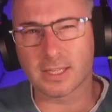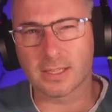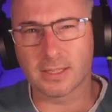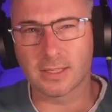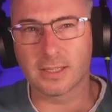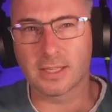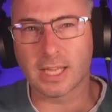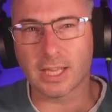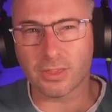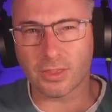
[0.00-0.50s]

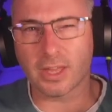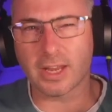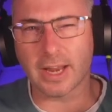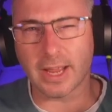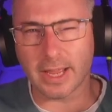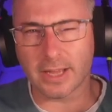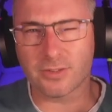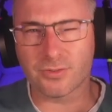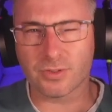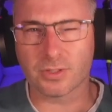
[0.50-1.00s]
get that
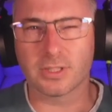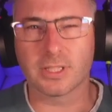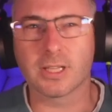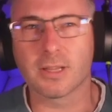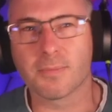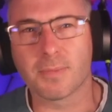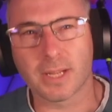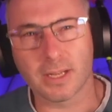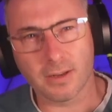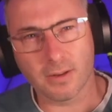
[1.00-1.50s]
extra little
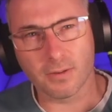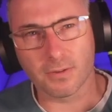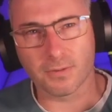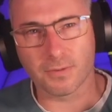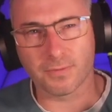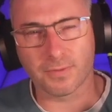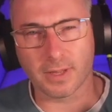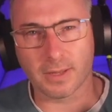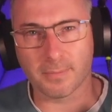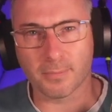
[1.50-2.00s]
bit
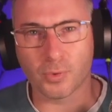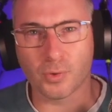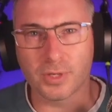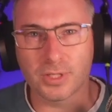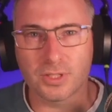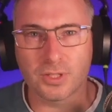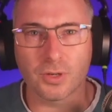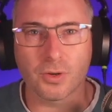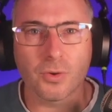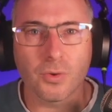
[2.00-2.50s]
of
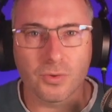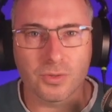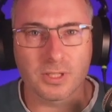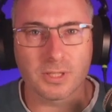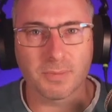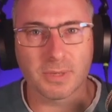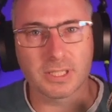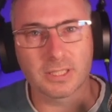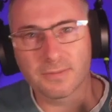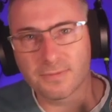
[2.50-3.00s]
points, you could
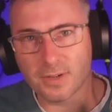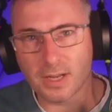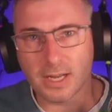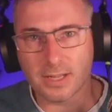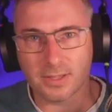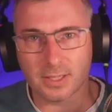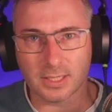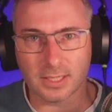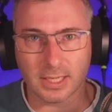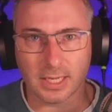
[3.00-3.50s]
specify
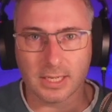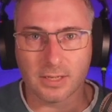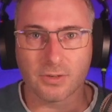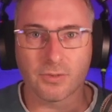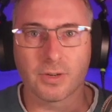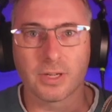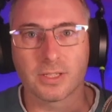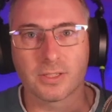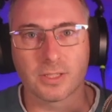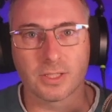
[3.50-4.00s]
that it
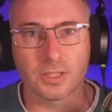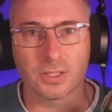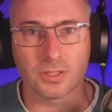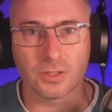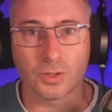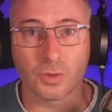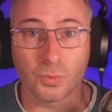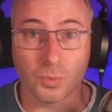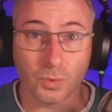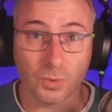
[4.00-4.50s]
increases
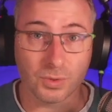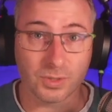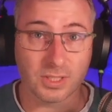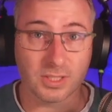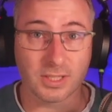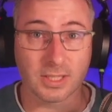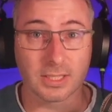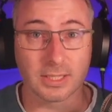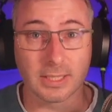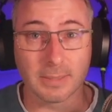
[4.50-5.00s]
towards
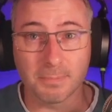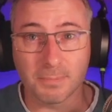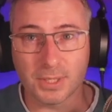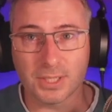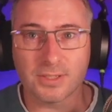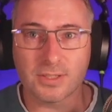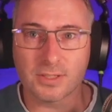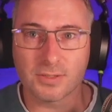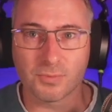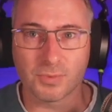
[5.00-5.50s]
the
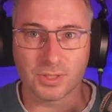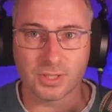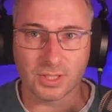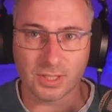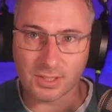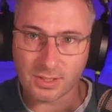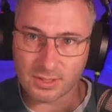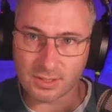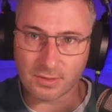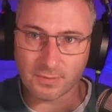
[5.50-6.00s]
limbus, which
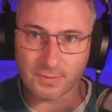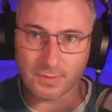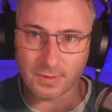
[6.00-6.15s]
is